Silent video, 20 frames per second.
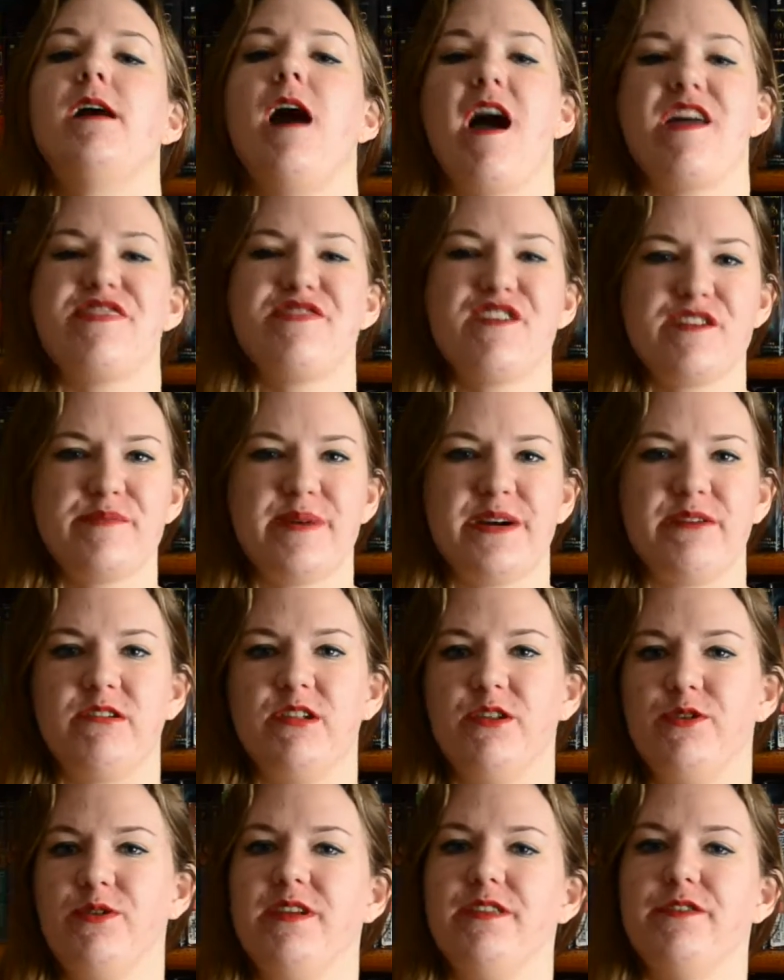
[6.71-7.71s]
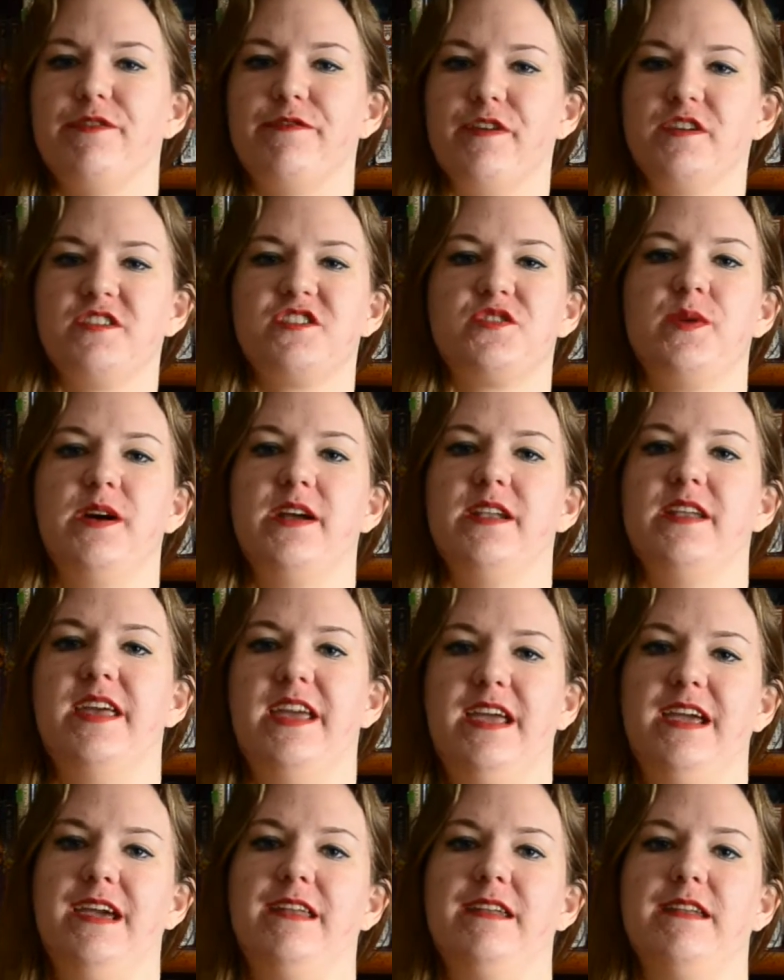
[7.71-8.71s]
I thought about including the first one
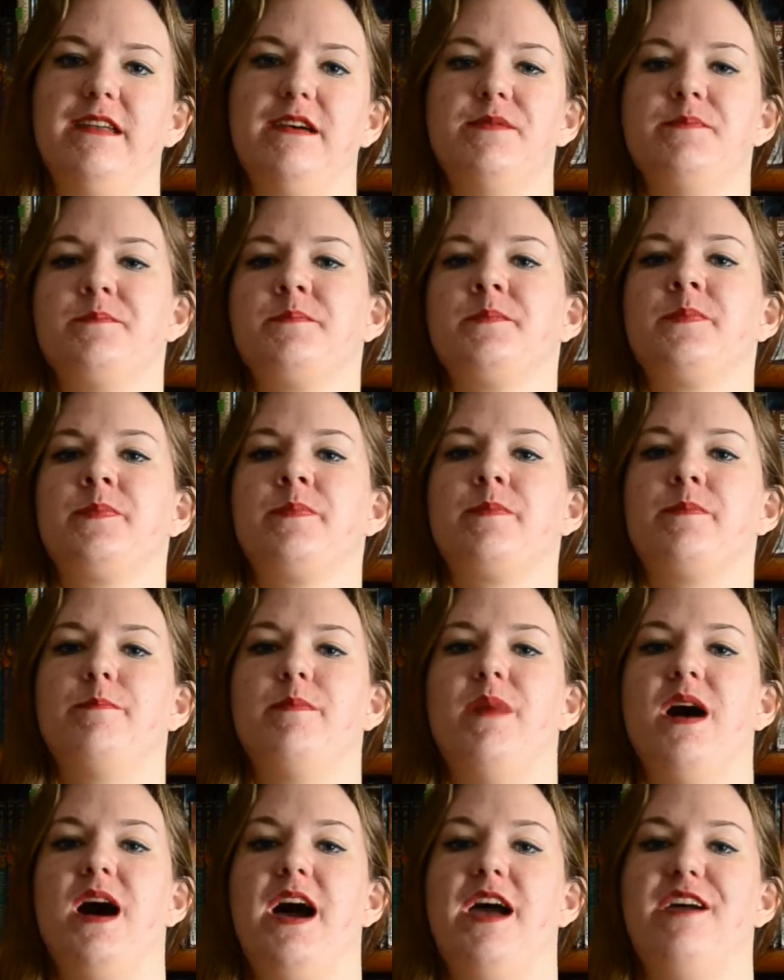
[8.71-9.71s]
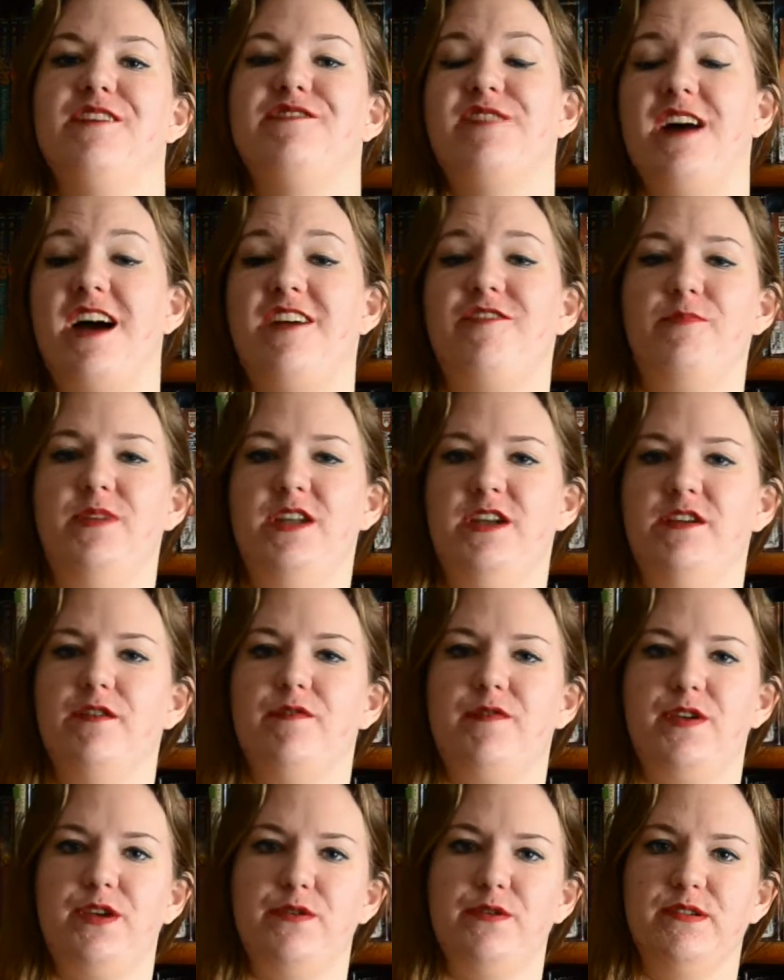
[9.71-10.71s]
in my 5 mini
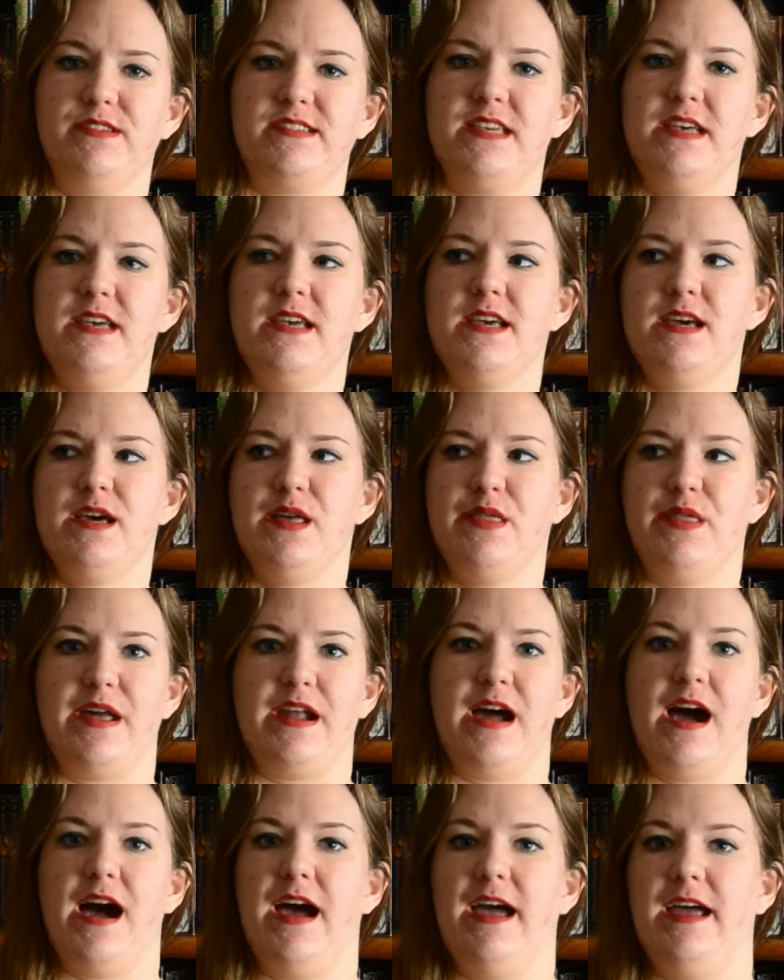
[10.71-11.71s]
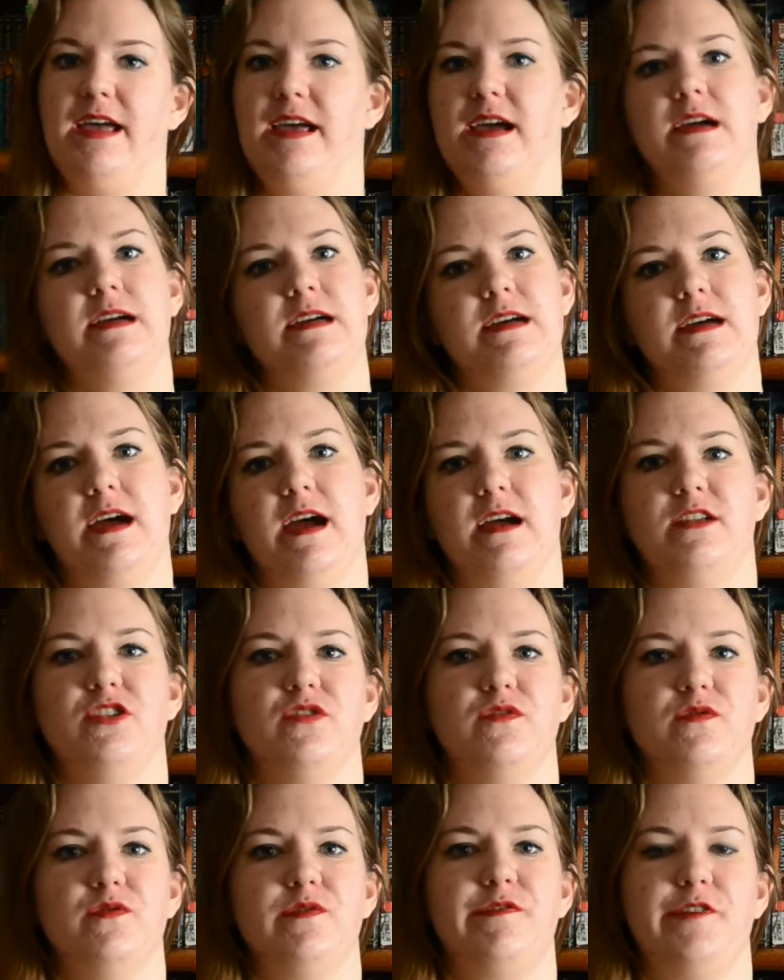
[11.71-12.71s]
reviews that I
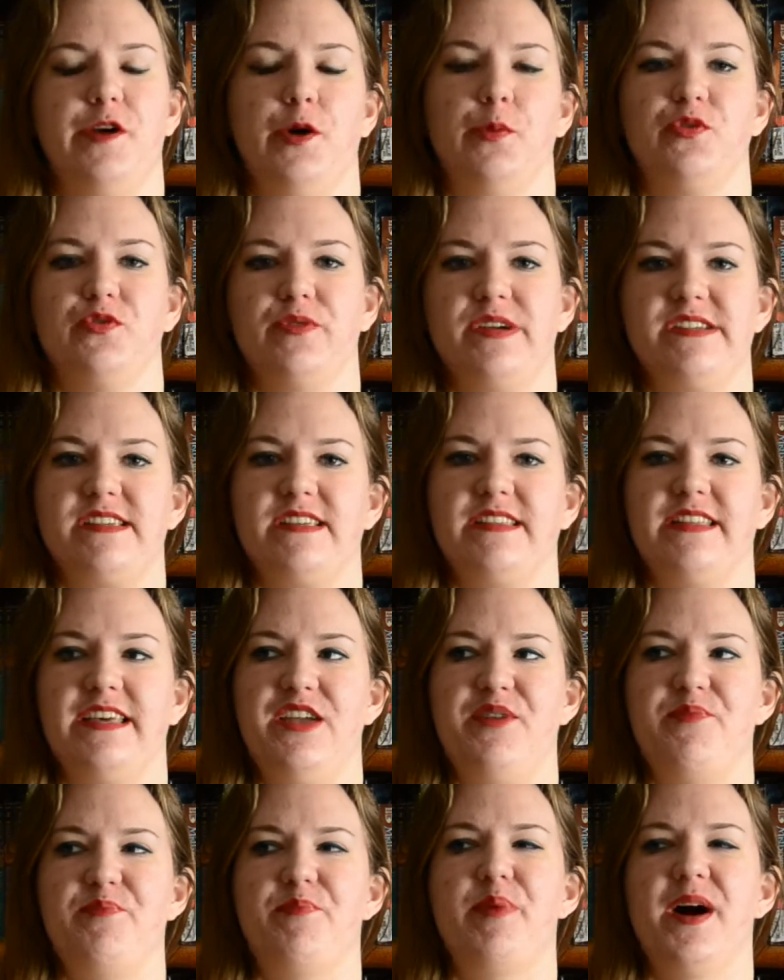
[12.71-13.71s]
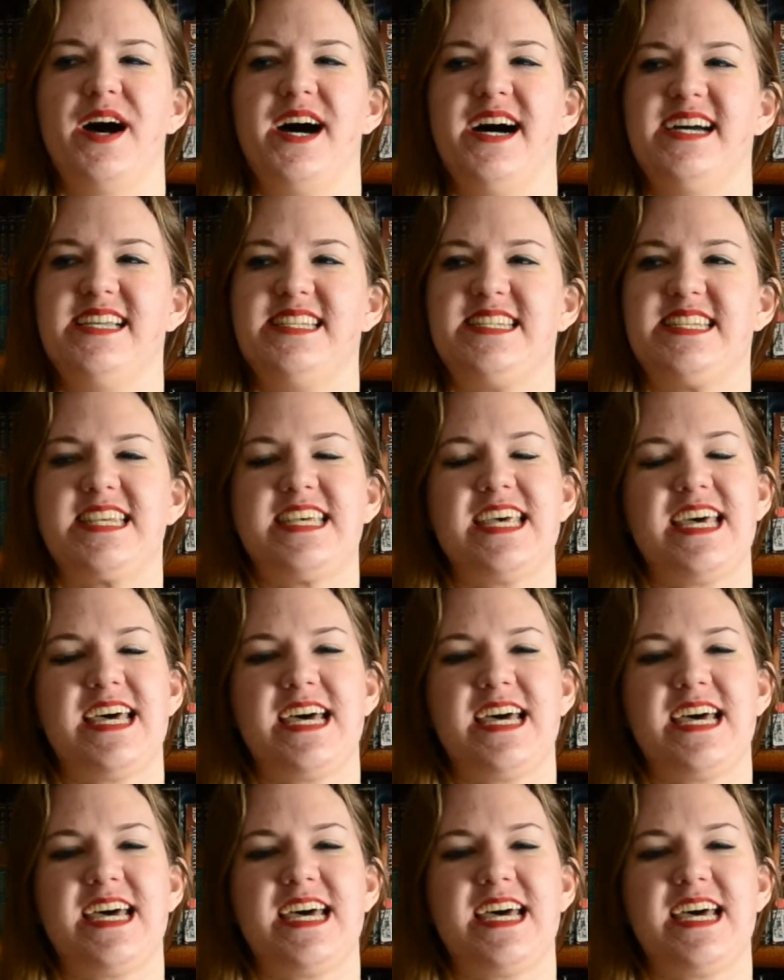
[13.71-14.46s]
filmed recently, but